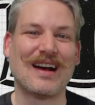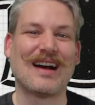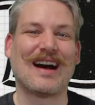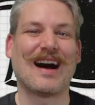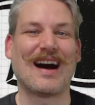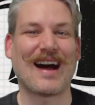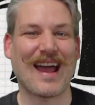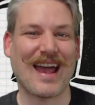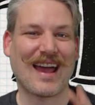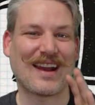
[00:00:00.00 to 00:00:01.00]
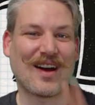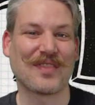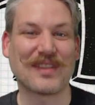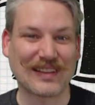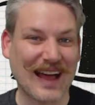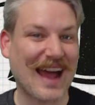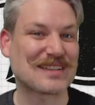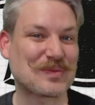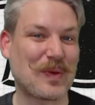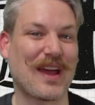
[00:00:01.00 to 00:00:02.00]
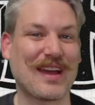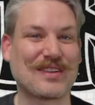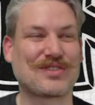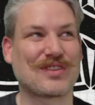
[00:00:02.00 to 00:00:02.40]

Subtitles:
And on the last page,